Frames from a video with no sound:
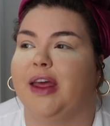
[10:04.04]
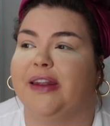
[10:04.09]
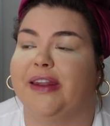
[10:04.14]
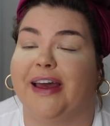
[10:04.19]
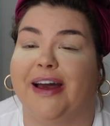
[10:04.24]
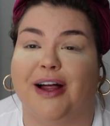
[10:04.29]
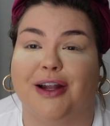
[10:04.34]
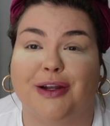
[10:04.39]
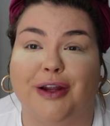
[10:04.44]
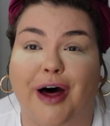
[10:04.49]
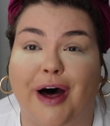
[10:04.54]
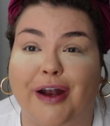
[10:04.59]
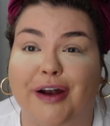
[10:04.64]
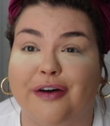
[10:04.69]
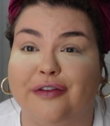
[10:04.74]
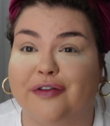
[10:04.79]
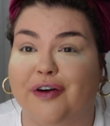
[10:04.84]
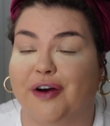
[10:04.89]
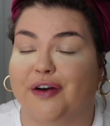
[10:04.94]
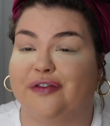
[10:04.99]
And like a lot
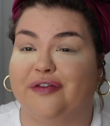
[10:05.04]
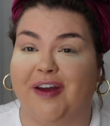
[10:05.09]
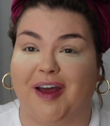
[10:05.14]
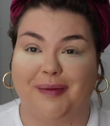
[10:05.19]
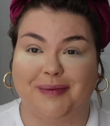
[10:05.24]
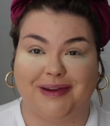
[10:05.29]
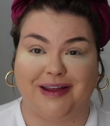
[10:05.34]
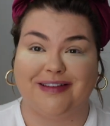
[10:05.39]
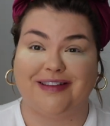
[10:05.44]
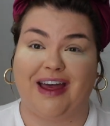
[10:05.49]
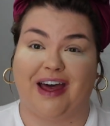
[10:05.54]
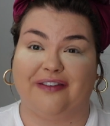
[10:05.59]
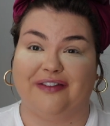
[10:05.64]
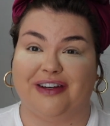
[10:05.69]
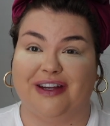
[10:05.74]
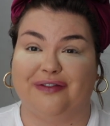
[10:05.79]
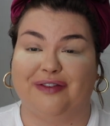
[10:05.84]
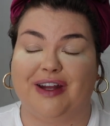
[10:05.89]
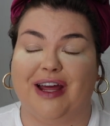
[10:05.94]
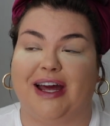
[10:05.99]
of our families haven't
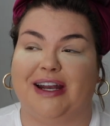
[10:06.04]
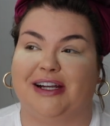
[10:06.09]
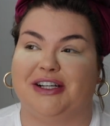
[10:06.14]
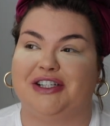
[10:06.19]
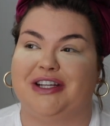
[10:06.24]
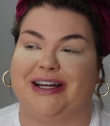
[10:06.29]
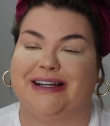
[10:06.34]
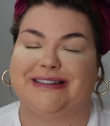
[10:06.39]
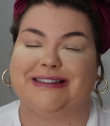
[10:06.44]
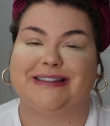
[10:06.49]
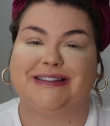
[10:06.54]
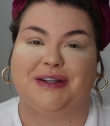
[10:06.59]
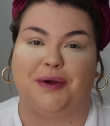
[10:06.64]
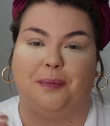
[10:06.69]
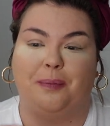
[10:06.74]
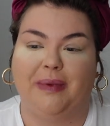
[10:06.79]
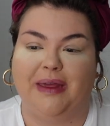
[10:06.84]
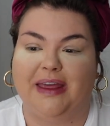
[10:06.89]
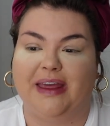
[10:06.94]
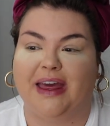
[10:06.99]
even had a chance to
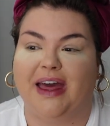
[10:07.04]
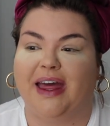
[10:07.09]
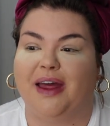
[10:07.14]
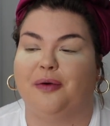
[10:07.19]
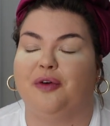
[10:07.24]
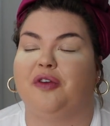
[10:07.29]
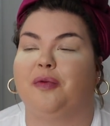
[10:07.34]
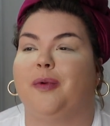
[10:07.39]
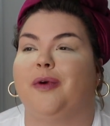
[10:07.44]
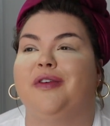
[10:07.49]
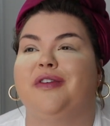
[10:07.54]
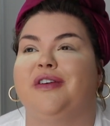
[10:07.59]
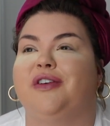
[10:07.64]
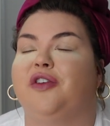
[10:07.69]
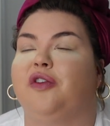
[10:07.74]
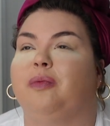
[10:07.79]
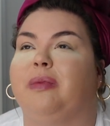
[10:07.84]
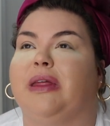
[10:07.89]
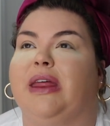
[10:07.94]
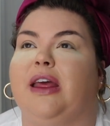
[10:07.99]
meet yet. It was supposed to
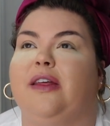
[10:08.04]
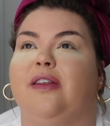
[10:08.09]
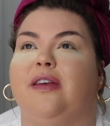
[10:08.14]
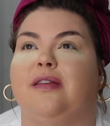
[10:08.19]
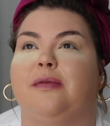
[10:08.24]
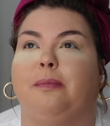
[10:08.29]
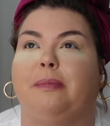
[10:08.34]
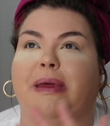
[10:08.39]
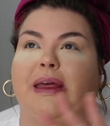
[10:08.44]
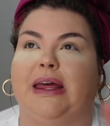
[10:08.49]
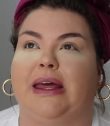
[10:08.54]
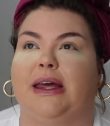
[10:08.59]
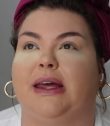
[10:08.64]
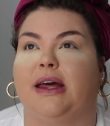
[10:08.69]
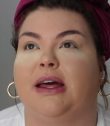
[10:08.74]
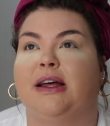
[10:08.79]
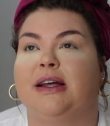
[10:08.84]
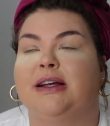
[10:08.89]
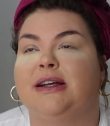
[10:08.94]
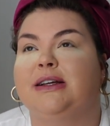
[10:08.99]
just be like this
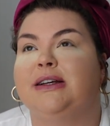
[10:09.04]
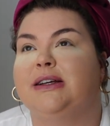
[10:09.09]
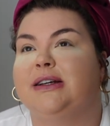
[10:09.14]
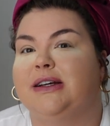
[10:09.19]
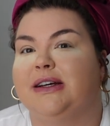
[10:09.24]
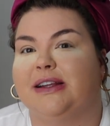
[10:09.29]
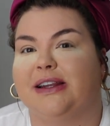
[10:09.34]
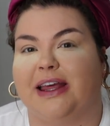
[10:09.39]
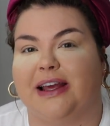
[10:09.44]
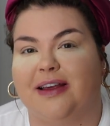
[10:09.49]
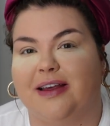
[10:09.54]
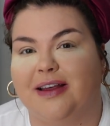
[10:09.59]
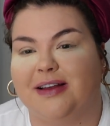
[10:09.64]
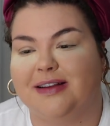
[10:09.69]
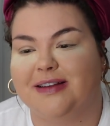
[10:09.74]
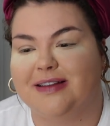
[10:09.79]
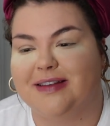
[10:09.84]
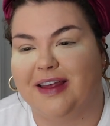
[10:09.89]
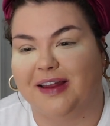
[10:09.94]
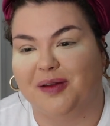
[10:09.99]
big like
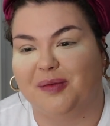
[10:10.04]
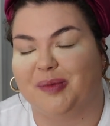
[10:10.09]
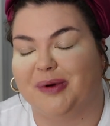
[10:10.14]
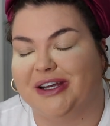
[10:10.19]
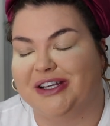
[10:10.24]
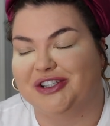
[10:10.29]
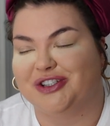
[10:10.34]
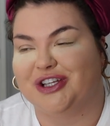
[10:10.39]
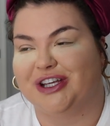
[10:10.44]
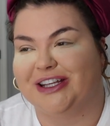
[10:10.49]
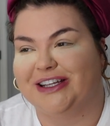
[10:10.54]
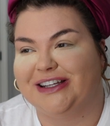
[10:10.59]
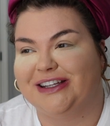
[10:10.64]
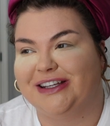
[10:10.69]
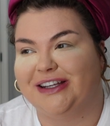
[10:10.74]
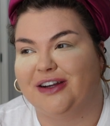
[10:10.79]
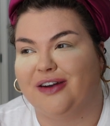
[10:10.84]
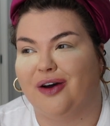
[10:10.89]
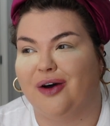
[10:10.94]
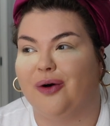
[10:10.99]
celebration,
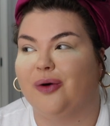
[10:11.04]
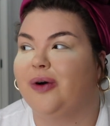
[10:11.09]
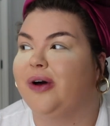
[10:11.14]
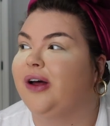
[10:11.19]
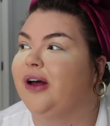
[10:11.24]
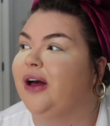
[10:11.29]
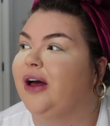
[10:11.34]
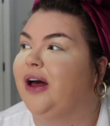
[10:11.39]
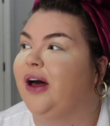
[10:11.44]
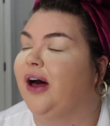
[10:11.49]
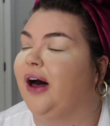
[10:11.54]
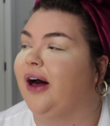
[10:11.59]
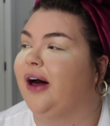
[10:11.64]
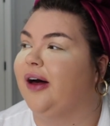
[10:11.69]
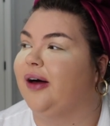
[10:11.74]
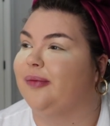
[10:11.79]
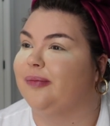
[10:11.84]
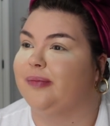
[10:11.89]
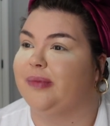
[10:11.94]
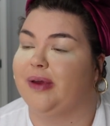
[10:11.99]
you know?
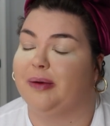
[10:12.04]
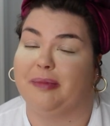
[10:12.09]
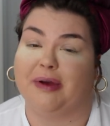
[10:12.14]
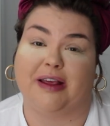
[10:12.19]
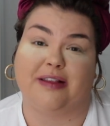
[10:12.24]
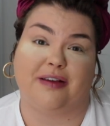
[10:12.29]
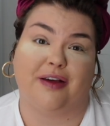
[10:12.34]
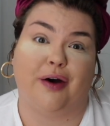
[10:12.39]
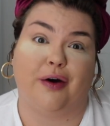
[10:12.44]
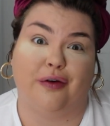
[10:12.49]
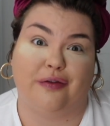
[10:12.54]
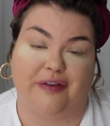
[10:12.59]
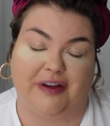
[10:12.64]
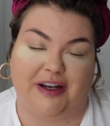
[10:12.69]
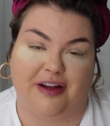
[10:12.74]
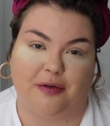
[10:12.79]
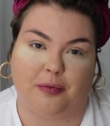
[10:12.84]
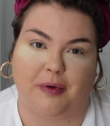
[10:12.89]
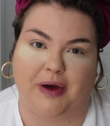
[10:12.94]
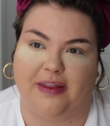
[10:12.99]
Um, and because of COVID
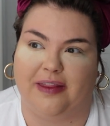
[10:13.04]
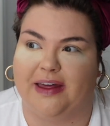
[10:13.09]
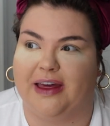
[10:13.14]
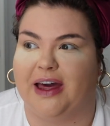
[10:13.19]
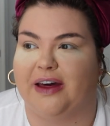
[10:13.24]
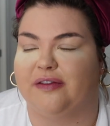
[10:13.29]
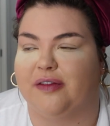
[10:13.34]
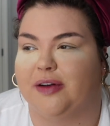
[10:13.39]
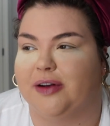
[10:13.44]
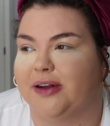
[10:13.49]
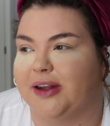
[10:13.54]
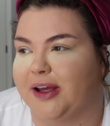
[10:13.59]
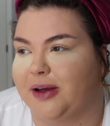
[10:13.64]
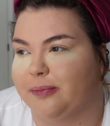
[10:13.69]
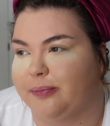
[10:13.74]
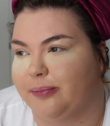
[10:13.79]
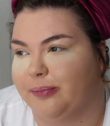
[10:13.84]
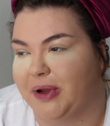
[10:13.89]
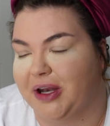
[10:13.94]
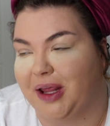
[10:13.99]
is why they haven't
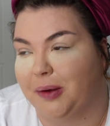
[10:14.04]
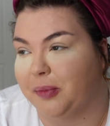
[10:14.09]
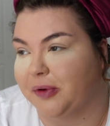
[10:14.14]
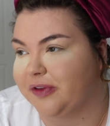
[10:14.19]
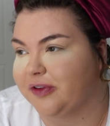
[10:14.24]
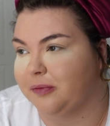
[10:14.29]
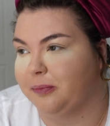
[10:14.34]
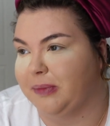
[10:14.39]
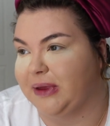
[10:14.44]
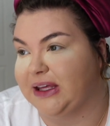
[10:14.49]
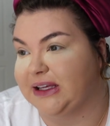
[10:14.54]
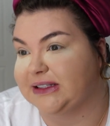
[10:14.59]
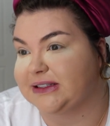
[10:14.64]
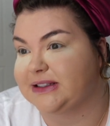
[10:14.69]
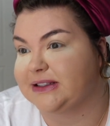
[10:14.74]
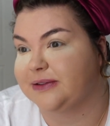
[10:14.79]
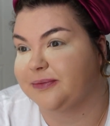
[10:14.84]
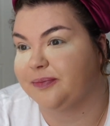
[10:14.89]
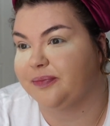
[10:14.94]
like been able to meet.